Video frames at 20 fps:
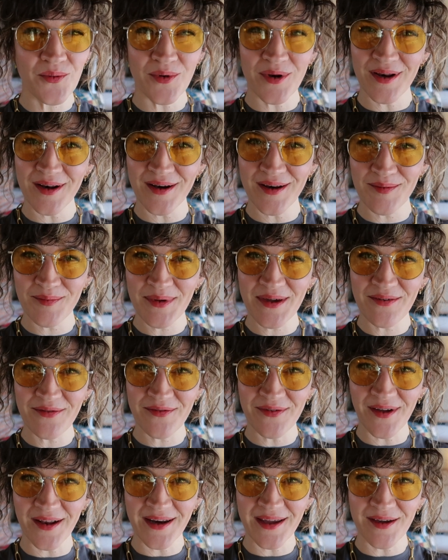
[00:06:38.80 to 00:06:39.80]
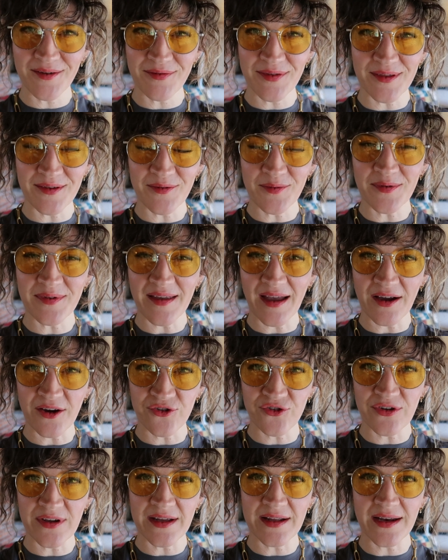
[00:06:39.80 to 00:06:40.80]
Wouldn't it be funny if this was
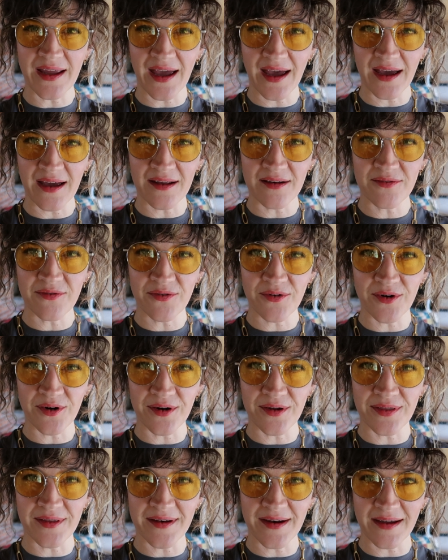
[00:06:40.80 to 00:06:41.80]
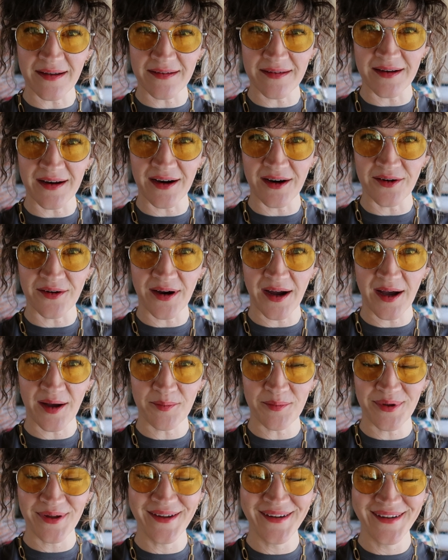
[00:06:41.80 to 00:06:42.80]
actually an ad for the Dyson Airwrap?